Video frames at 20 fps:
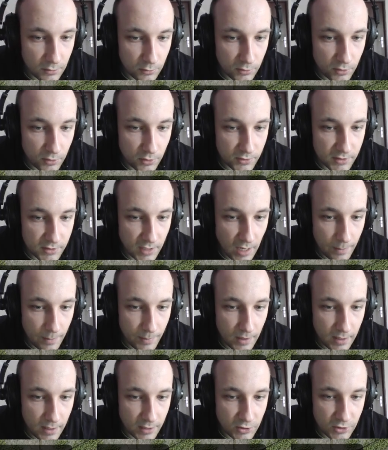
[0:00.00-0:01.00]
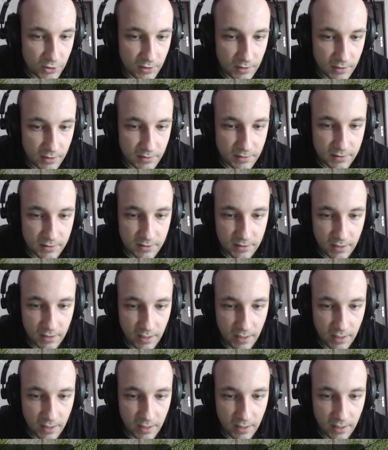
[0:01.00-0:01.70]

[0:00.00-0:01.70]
to cross Appalachians,